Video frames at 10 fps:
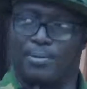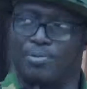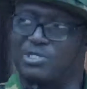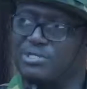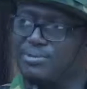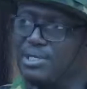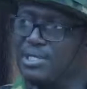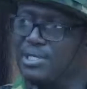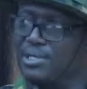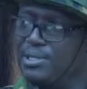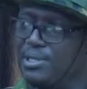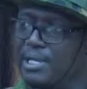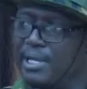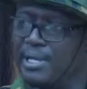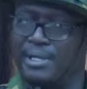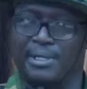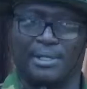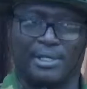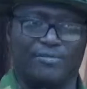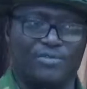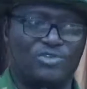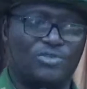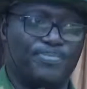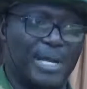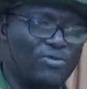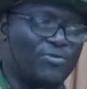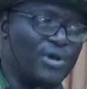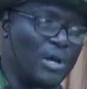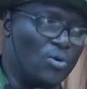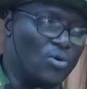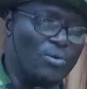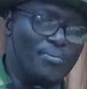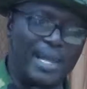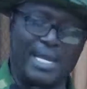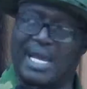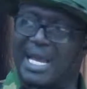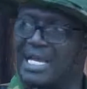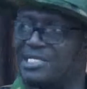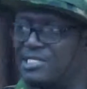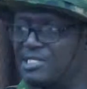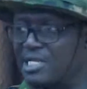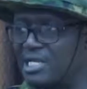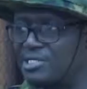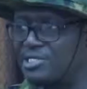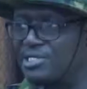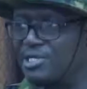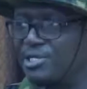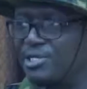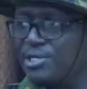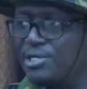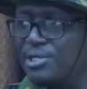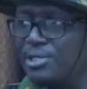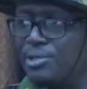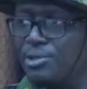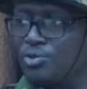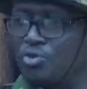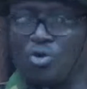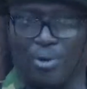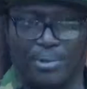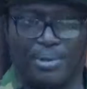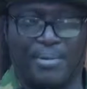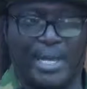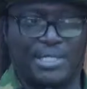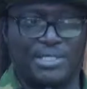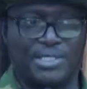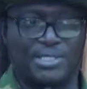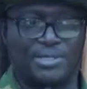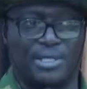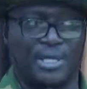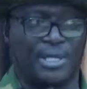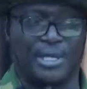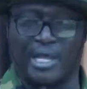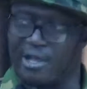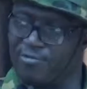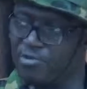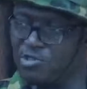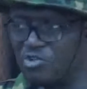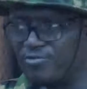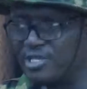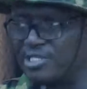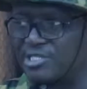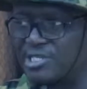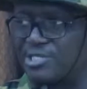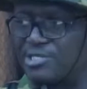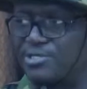possibly given part of our own medical assistance to complement the efforts of the state.